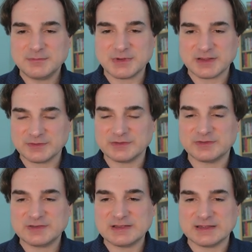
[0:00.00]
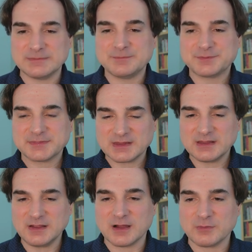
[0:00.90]
But as you can see,
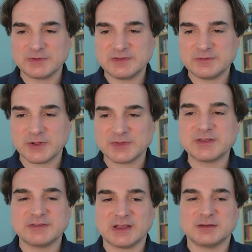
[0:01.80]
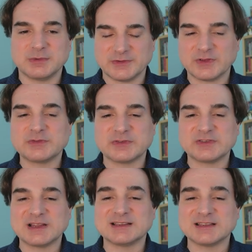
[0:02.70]
uh, once it's built, the executable is also
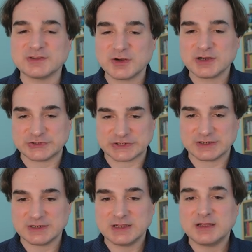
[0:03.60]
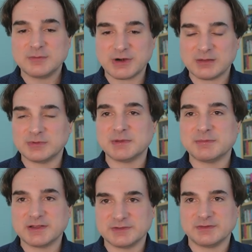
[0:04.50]
slightly larger, probably
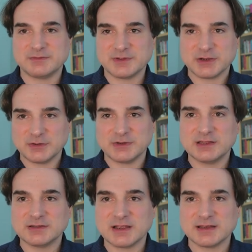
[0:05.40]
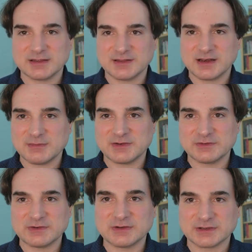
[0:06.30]
because of the code inlining that I
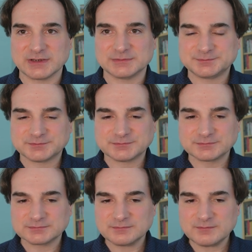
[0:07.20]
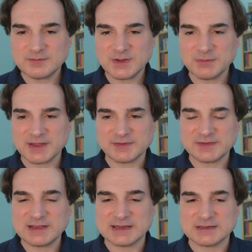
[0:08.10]
mentioned earlier. But that
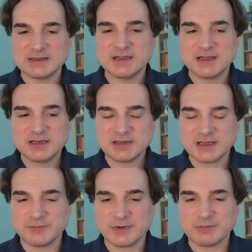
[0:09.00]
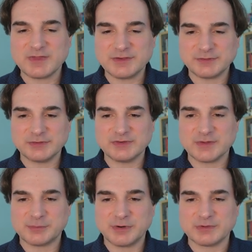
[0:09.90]
said, if we run this version of the
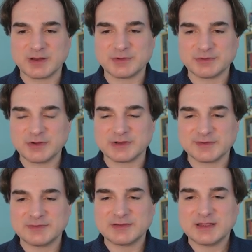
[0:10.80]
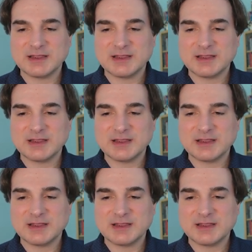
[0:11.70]
program, you'll notice